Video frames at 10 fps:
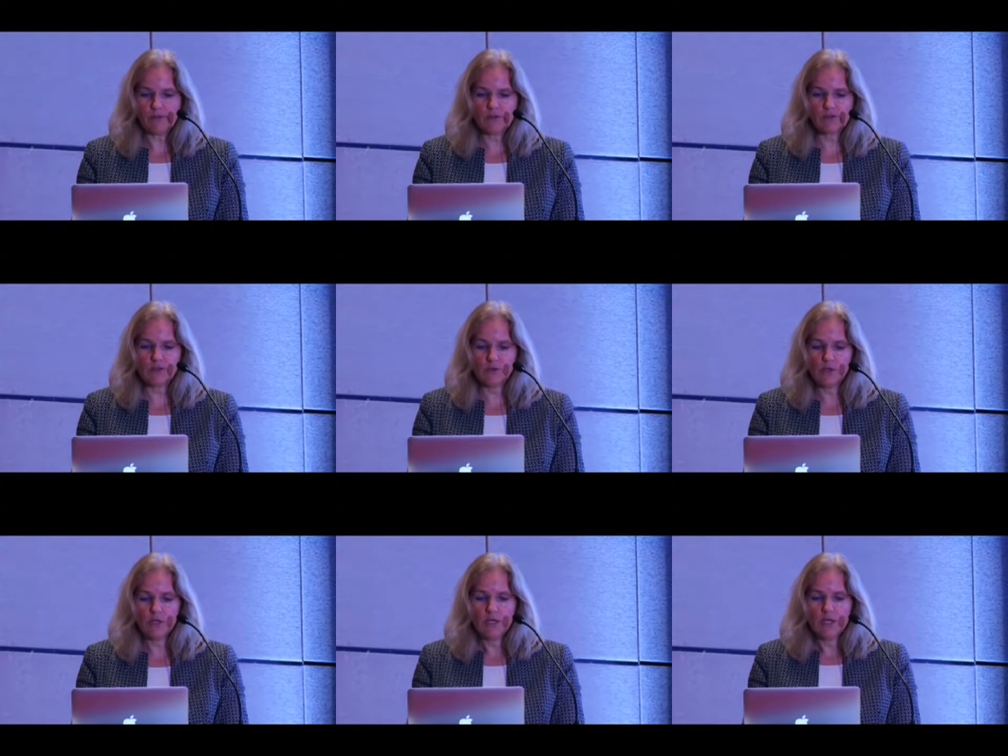So,
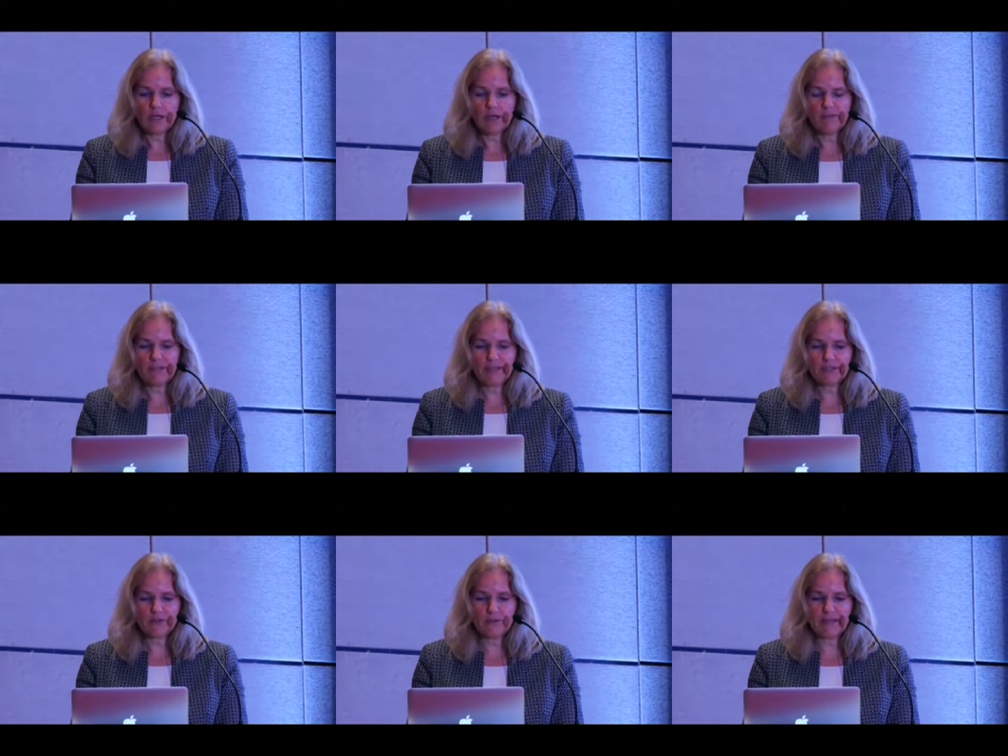coming
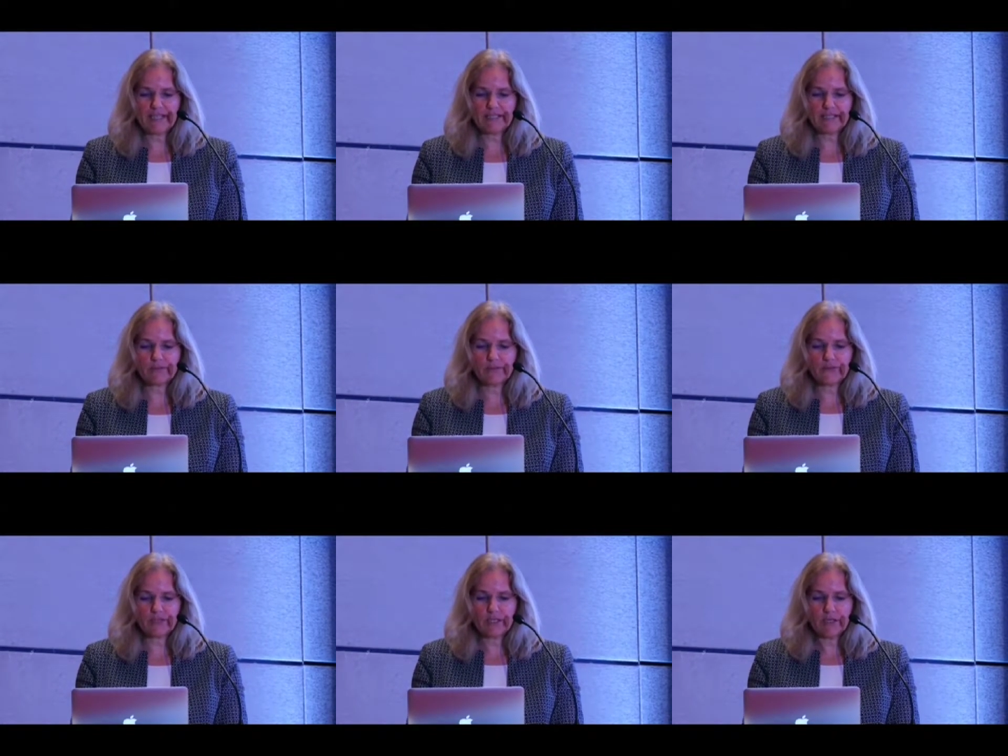back to the basics
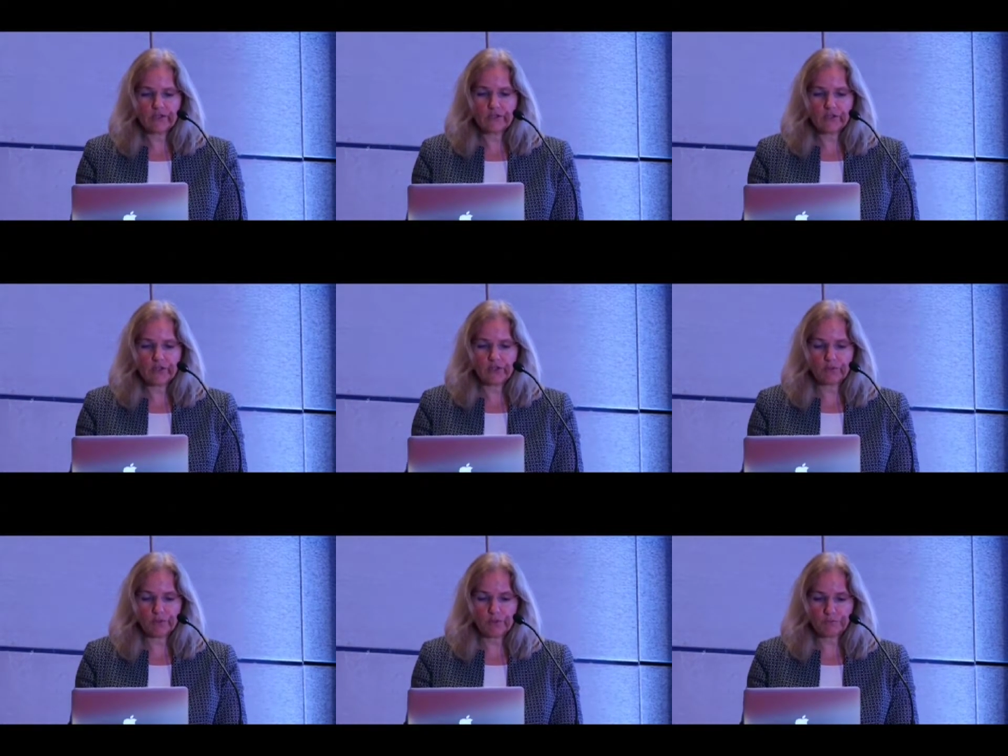with regards to
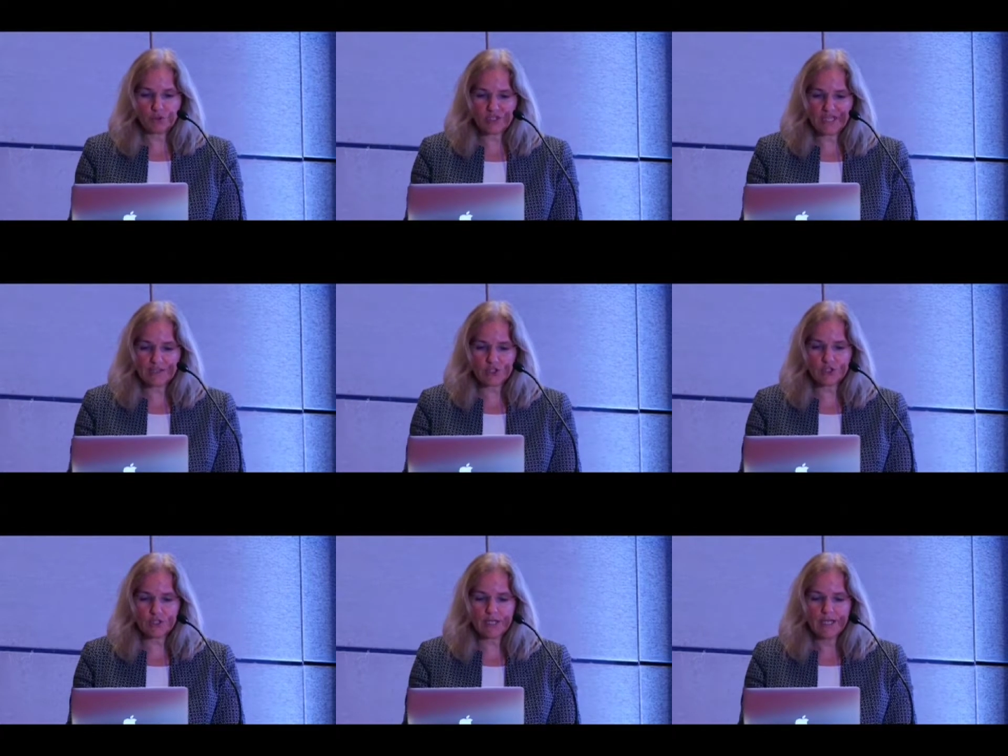cerebral
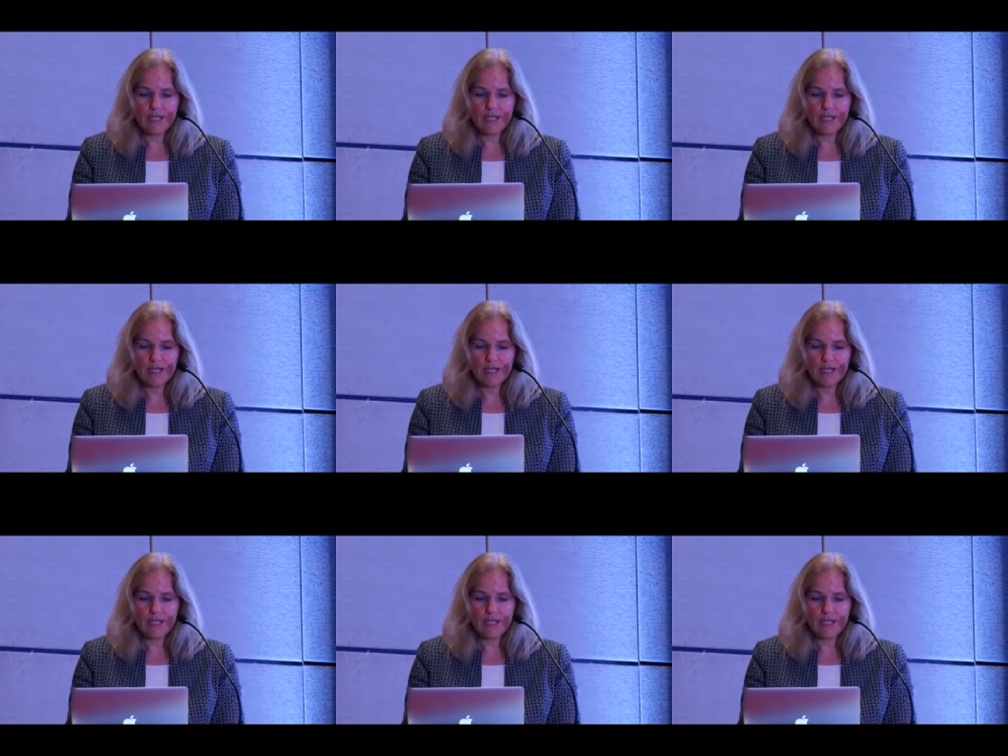protection,